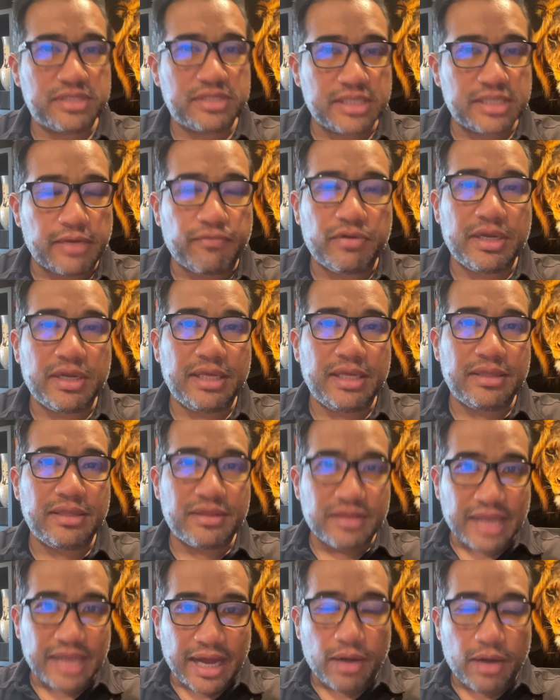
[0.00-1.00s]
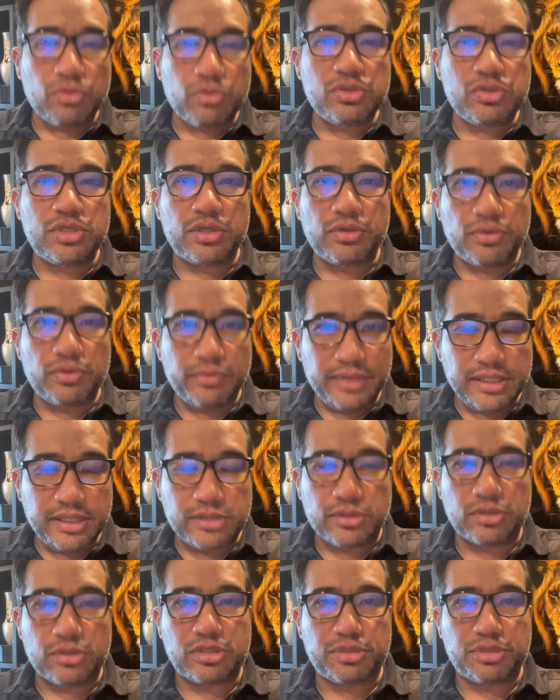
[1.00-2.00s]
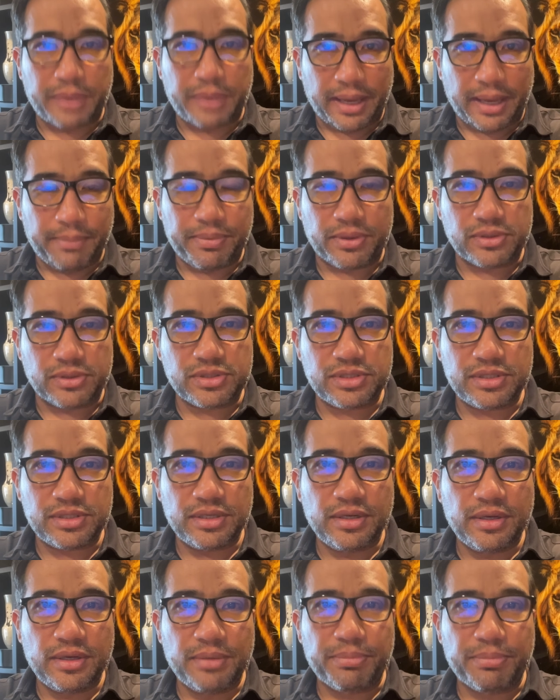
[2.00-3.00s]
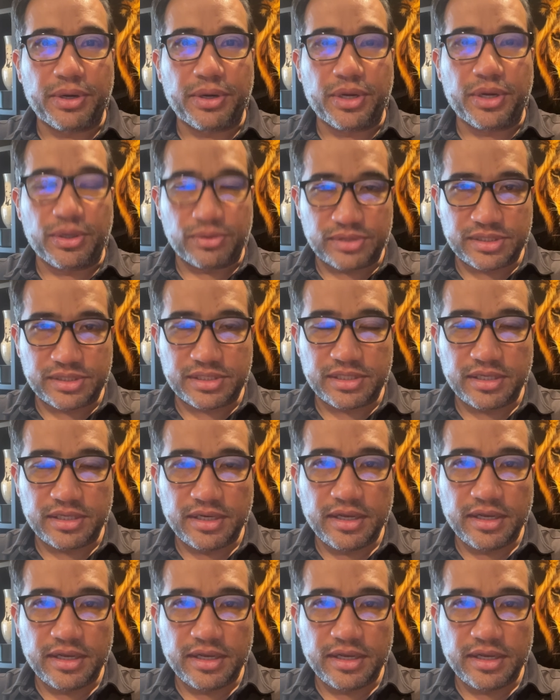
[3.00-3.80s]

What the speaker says: 70,000 research papers produced